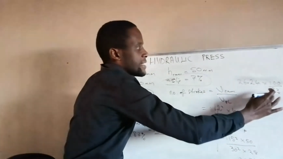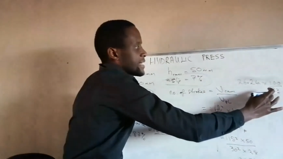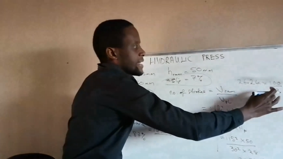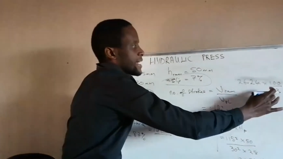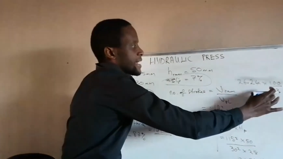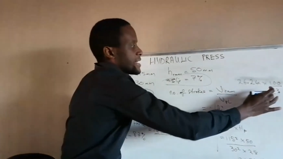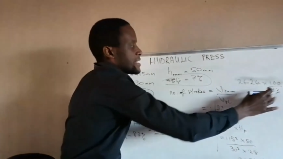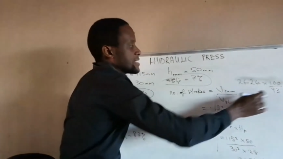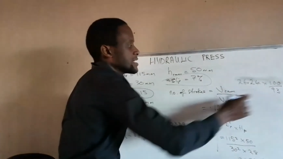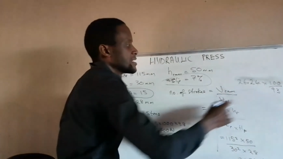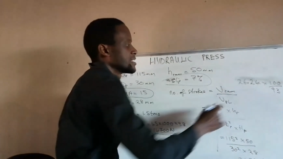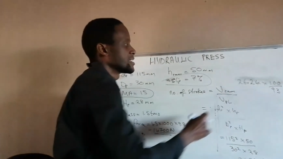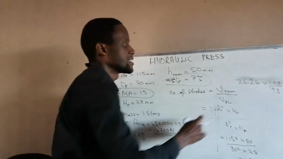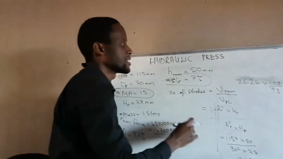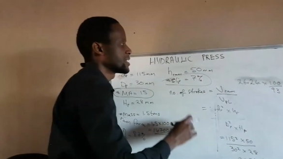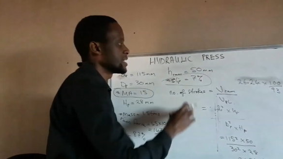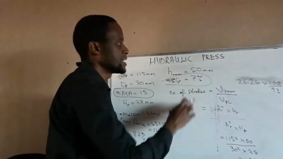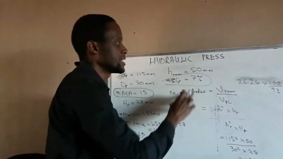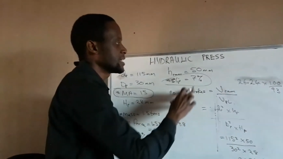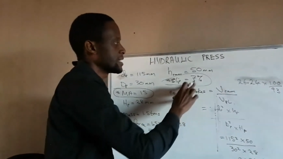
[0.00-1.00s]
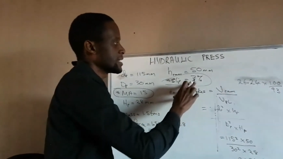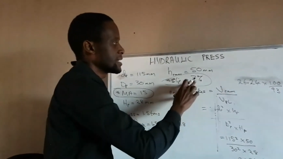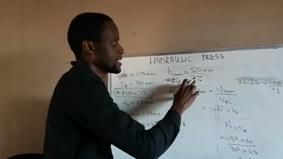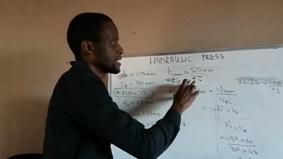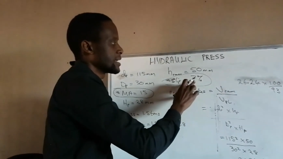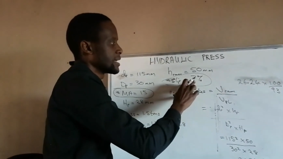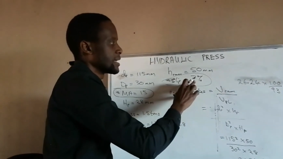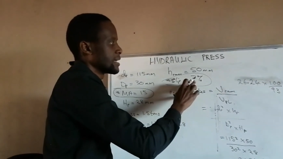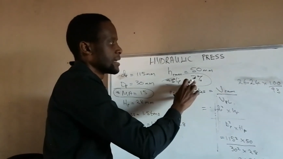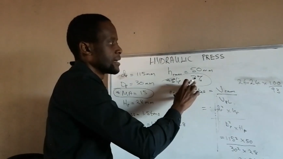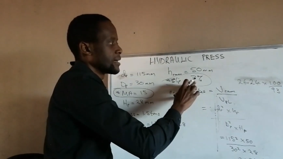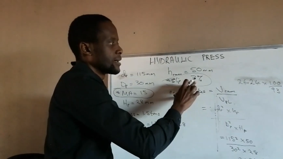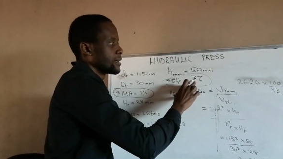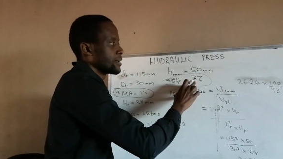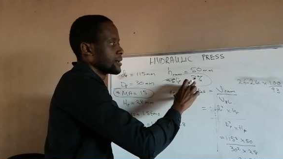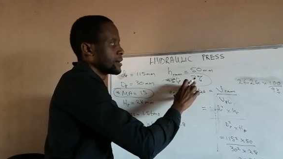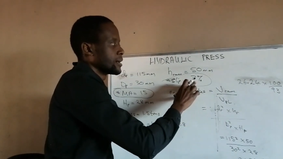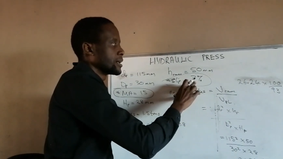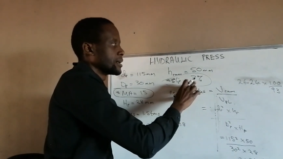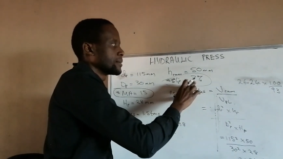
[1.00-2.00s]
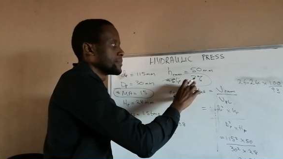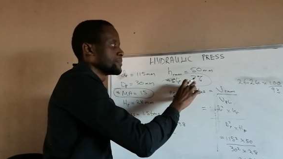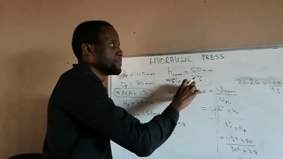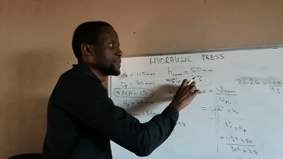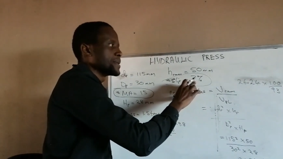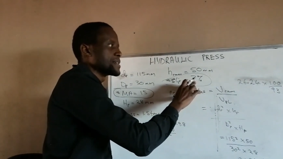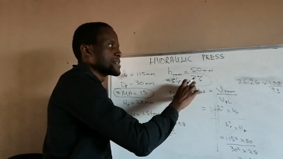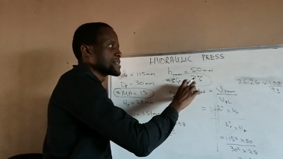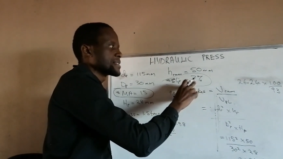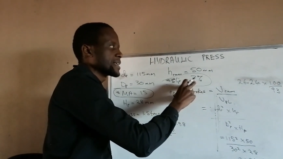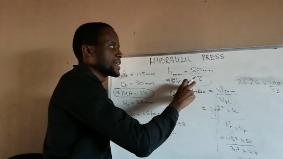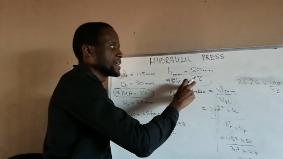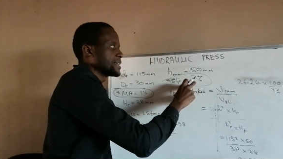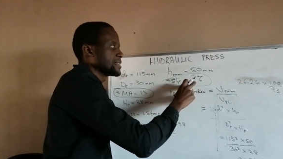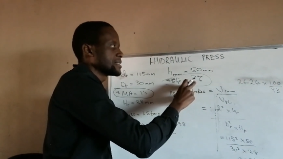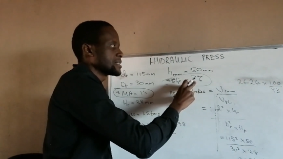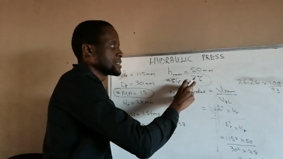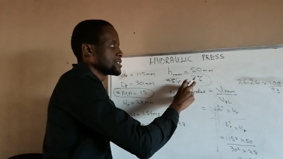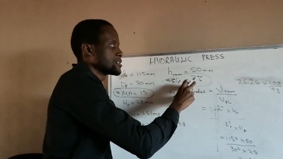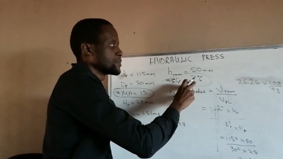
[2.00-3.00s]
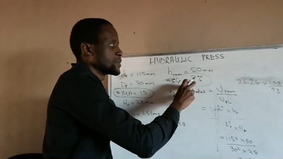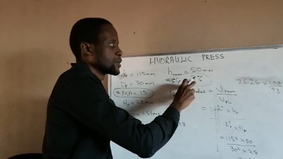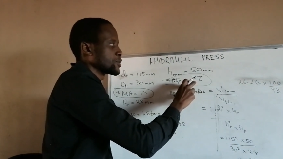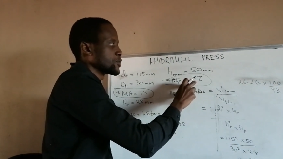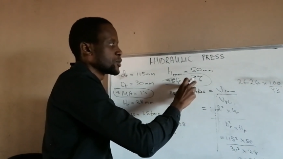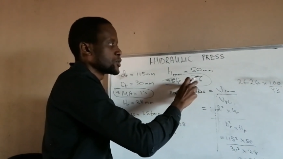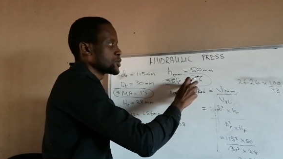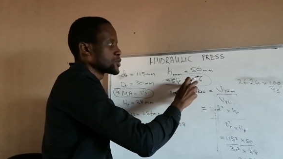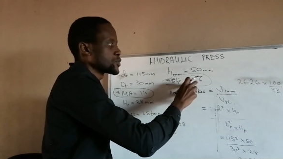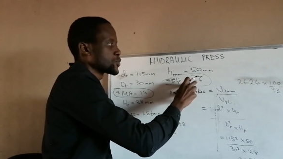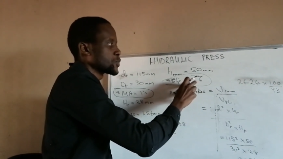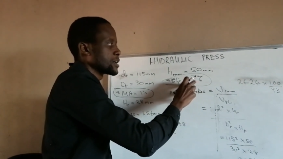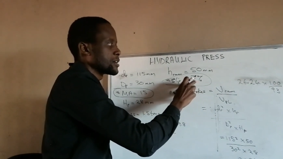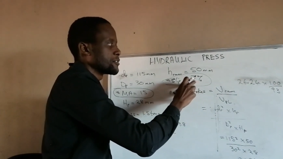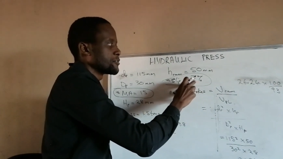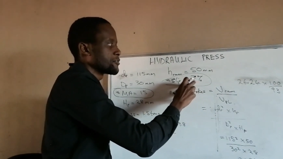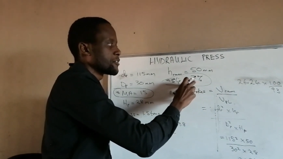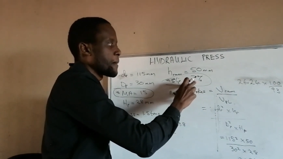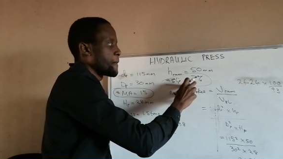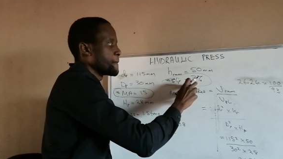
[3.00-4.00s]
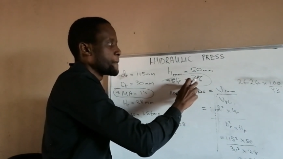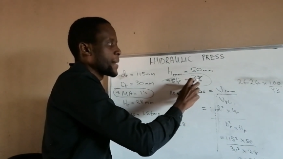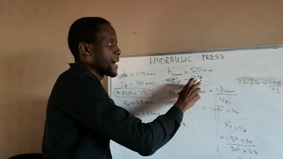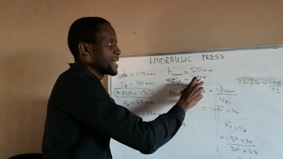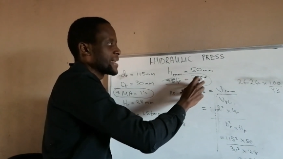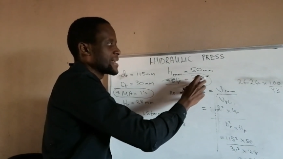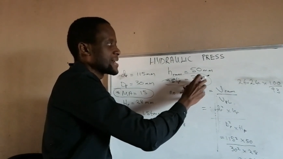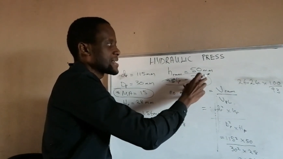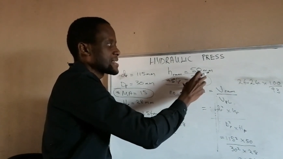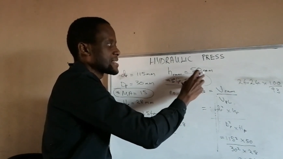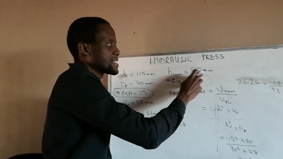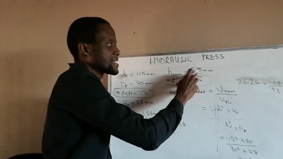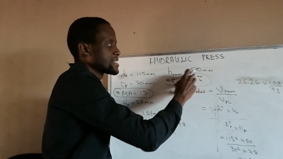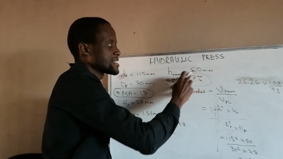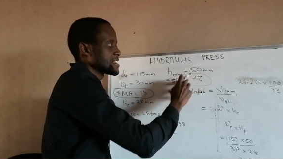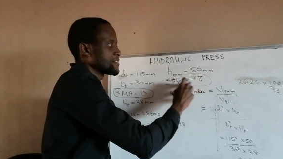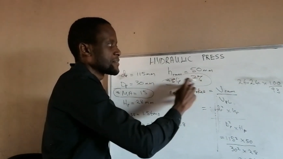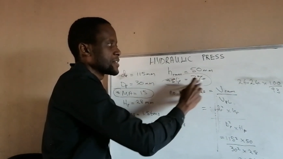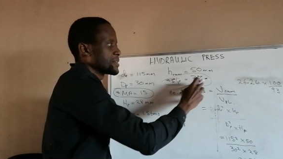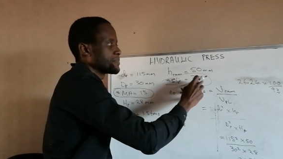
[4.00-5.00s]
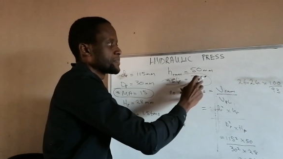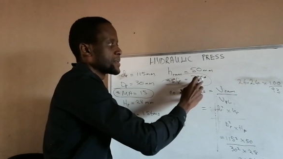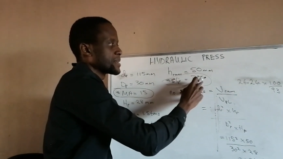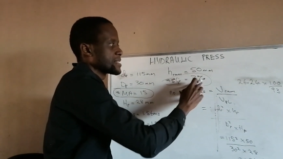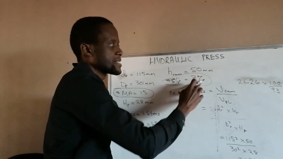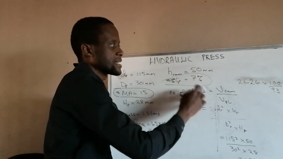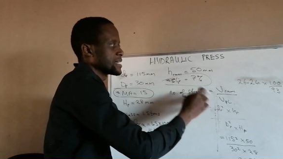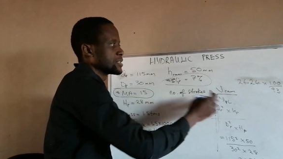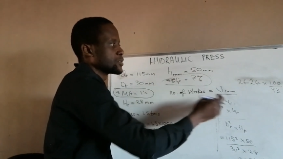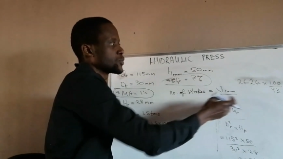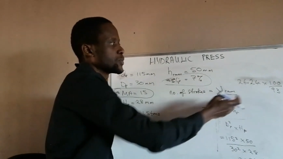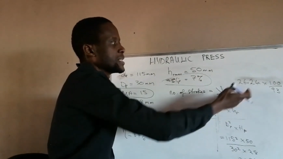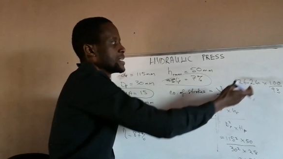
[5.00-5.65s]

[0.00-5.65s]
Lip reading: The 93% is because we have minus the 7%.